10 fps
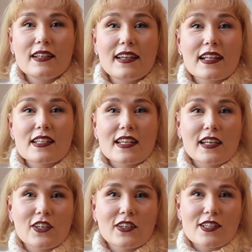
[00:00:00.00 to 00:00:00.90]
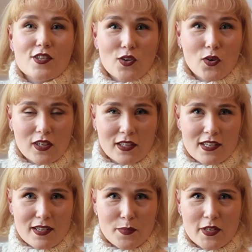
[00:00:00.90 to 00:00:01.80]
Let's take a look at
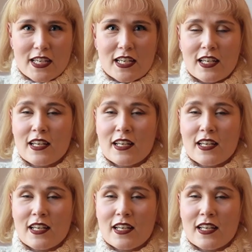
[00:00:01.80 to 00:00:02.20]
Scotland in particular,